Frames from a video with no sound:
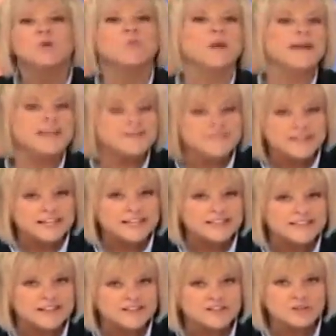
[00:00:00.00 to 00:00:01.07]
What, if
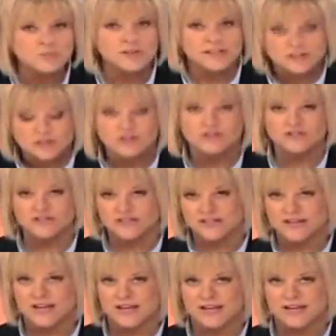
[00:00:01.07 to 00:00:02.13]
anything, did we learn
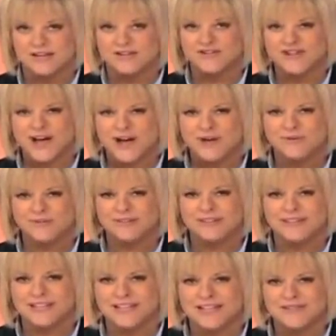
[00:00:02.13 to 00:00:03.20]
today? Don't
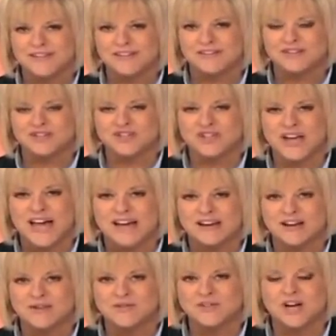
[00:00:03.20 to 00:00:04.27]
live in the
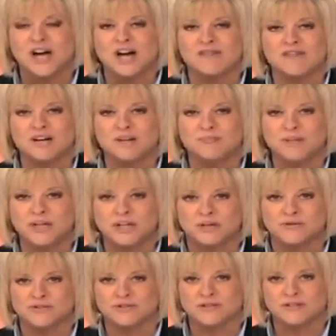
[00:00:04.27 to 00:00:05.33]
shadows of
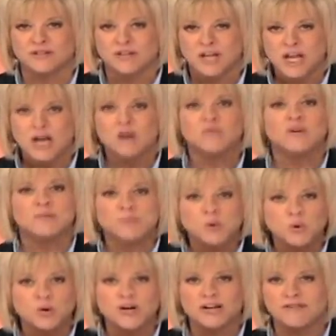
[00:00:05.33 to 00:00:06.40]
abuse.
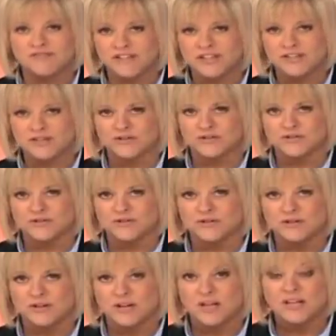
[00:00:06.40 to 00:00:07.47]
Report offenders.
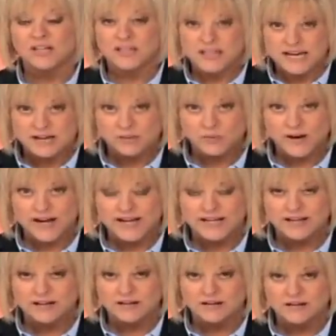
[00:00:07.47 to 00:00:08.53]
Get
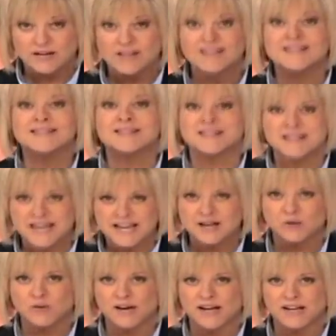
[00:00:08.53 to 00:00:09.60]
away,
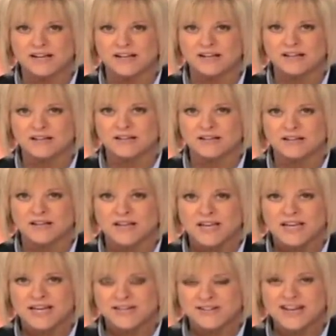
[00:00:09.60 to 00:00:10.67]
stay away.
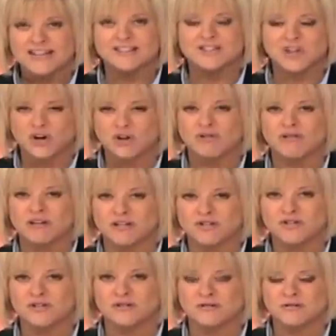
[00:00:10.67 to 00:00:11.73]
It takes
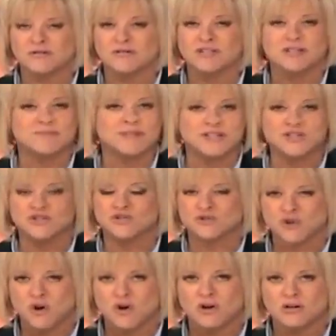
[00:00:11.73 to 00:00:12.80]
courage to be
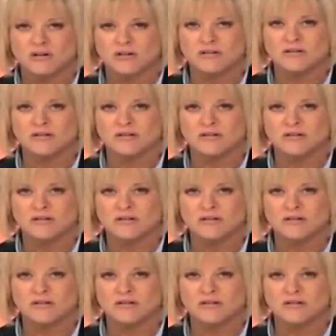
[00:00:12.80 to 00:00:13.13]
strong.